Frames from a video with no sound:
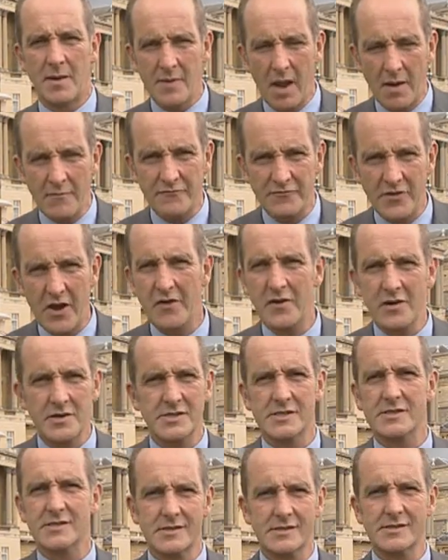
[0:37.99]
I'm, I'm very
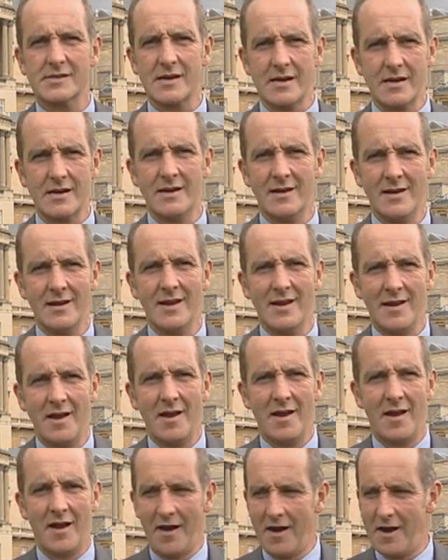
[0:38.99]
interested to see
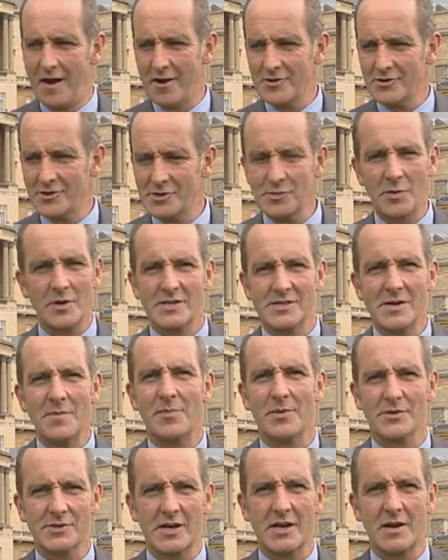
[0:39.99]
uh, just what his
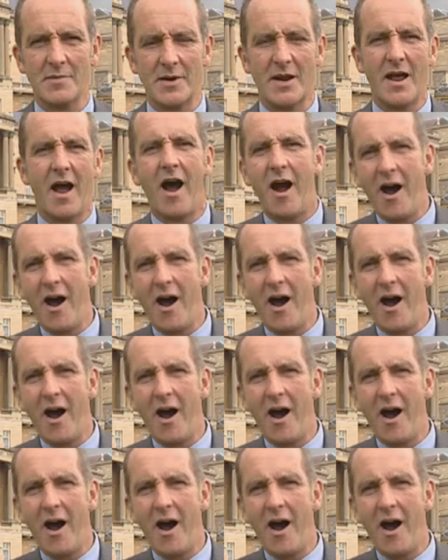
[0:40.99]
input's going to be.